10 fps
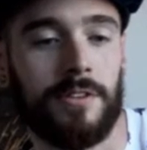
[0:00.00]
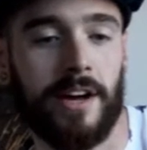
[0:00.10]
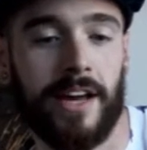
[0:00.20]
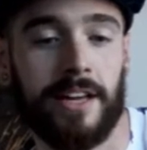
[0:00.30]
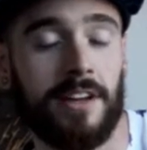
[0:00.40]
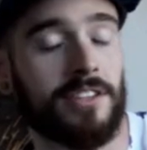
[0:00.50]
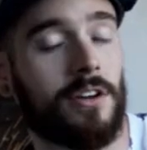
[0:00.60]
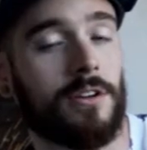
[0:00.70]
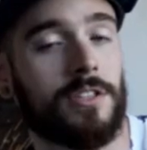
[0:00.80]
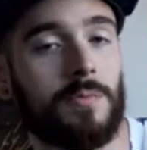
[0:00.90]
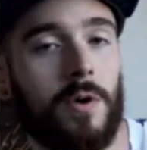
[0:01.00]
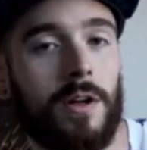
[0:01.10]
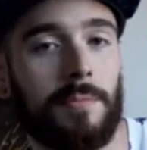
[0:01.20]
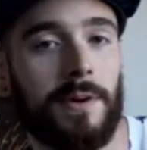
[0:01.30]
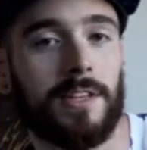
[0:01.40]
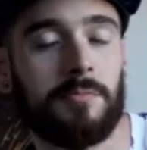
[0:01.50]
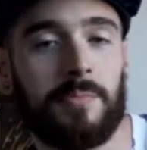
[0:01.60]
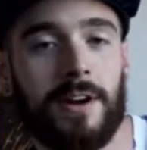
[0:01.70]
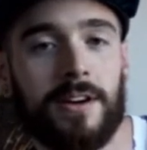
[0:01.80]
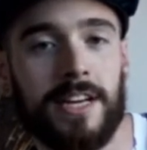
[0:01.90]
I started small. I picked up a
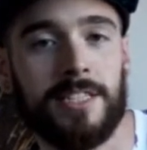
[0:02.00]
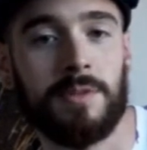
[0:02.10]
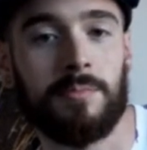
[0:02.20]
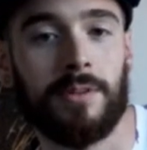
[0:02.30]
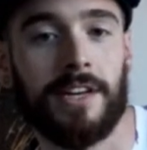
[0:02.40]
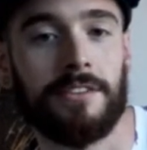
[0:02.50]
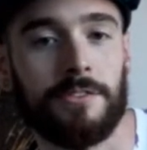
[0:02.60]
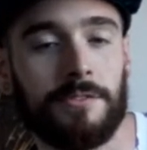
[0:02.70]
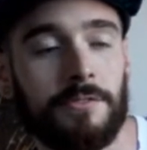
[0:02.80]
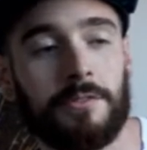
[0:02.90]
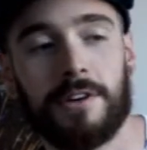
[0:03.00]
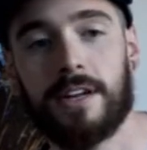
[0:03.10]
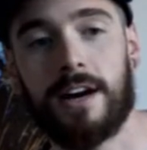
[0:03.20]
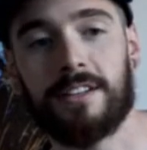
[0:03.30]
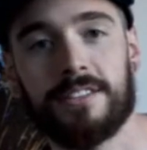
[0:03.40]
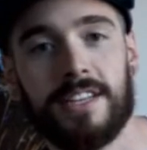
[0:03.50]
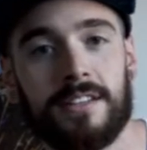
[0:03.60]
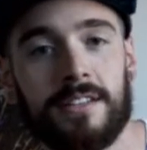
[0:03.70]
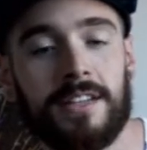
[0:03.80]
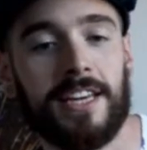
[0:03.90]
pair of SB Blazers for $20 at
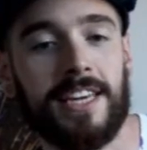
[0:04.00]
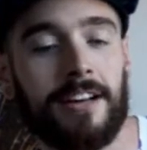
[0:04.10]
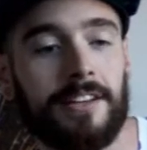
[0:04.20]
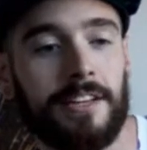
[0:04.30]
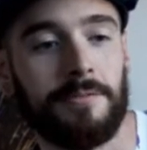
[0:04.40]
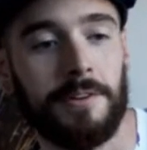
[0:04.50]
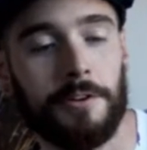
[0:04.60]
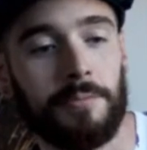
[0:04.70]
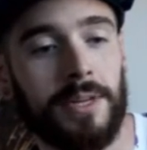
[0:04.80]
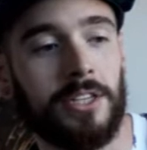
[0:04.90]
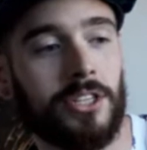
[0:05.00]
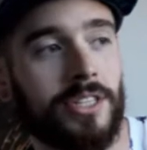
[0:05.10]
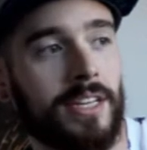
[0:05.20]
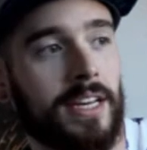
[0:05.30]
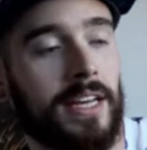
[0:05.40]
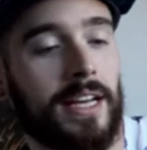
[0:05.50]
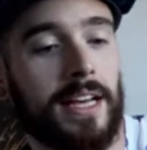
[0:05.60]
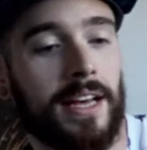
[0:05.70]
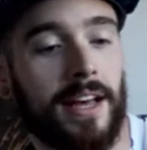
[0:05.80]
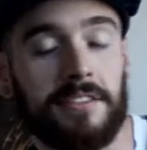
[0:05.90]
a Nike outlet in Vero Beach.
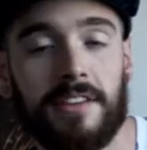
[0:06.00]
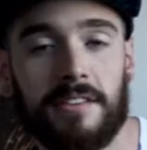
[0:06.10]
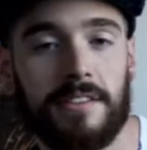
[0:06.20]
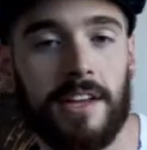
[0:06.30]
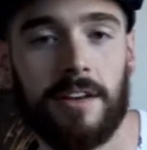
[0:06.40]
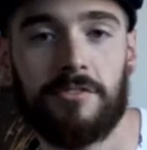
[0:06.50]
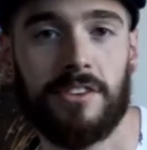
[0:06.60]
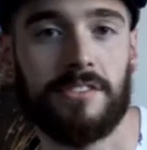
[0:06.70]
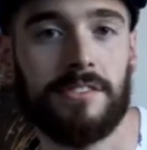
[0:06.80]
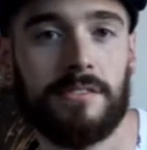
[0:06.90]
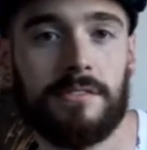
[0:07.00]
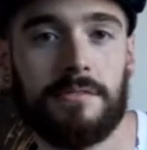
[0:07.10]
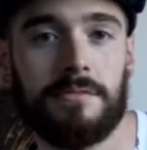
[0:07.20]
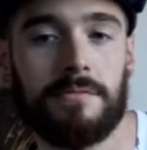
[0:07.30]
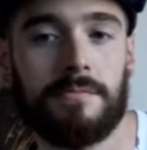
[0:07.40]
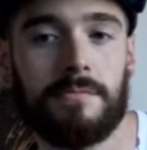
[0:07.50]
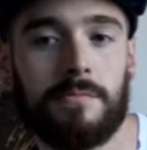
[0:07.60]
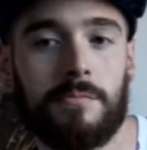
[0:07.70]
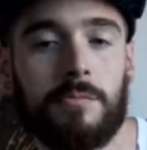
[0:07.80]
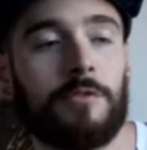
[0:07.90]
And since then, I've just
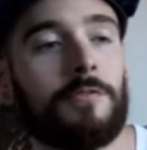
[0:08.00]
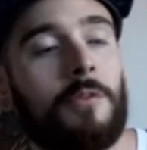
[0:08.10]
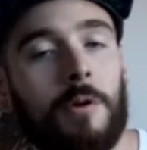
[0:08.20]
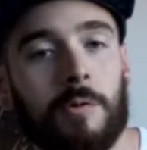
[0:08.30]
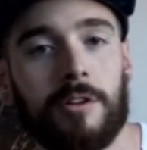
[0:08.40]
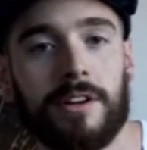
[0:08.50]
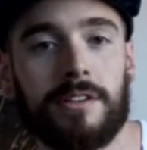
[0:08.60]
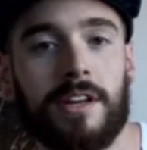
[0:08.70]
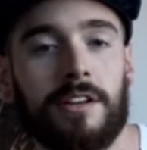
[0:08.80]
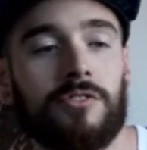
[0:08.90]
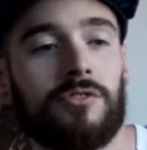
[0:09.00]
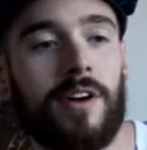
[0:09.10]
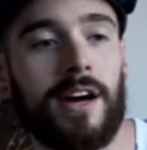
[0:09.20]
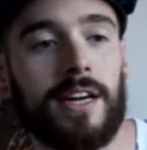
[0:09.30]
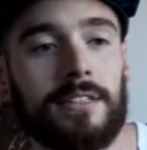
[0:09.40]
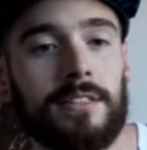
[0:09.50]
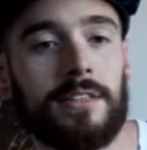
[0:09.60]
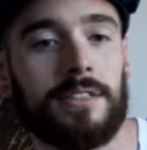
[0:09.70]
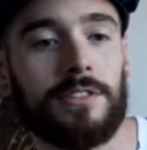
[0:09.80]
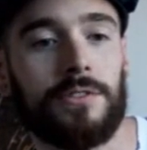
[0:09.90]
moved forward and tried
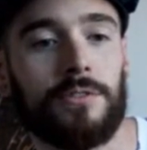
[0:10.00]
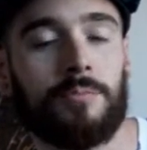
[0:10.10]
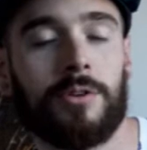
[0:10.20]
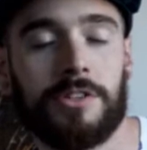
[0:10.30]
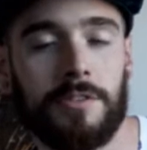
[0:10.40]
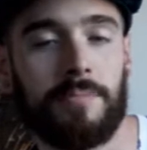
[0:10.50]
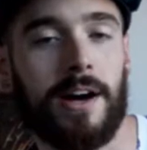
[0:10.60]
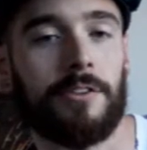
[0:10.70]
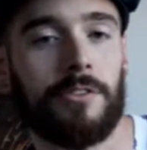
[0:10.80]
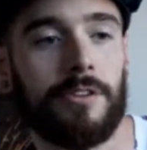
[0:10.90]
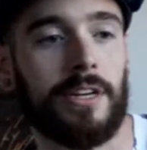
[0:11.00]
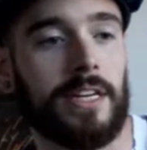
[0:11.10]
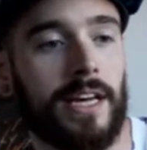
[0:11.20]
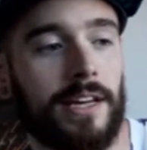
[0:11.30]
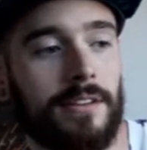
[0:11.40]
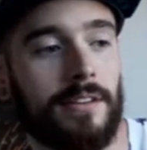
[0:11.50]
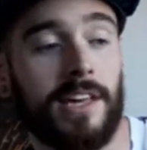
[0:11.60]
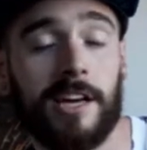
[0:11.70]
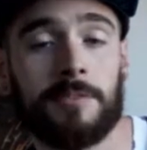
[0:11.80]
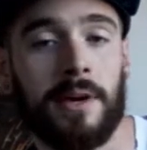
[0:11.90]
to push the boundary and
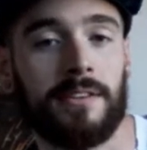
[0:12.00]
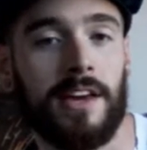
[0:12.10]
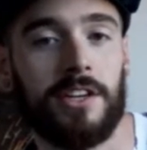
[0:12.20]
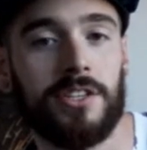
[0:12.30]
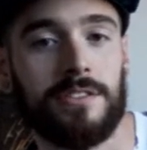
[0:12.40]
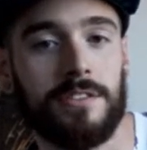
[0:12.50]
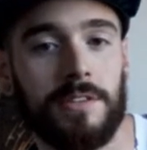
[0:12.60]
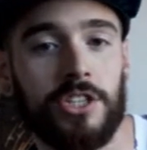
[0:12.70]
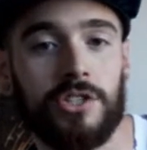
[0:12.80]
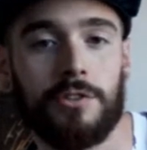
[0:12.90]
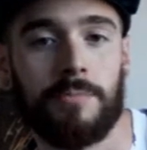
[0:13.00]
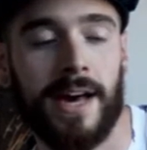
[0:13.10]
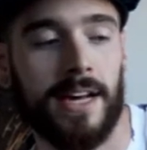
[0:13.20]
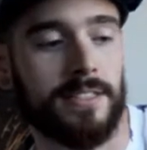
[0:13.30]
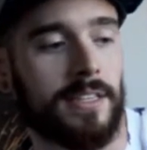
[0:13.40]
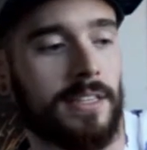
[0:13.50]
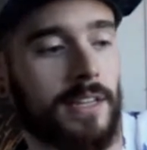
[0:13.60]
the expectations of each new mask.